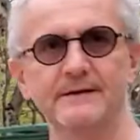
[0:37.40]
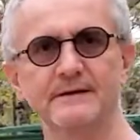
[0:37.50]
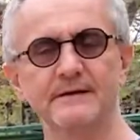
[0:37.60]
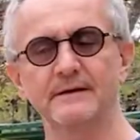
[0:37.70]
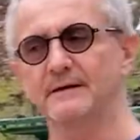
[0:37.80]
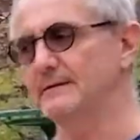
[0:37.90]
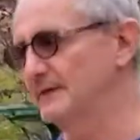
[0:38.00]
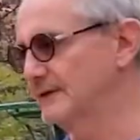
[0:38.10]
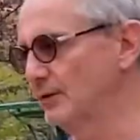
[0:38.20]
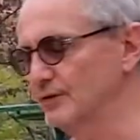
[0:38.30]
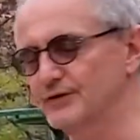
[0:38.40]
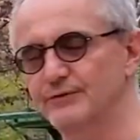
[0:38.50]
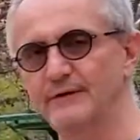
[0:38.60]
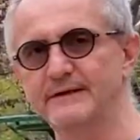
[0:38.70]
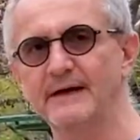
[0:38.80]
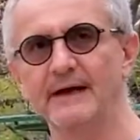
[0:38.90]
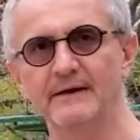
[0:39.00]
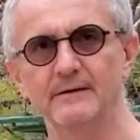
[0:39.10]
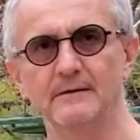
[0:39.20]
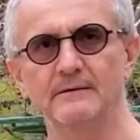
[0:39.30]
is a cautionary
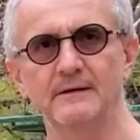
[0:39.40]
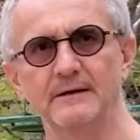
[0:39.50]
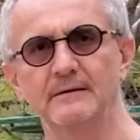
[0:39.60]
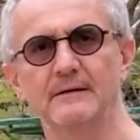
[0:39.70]
tale, right?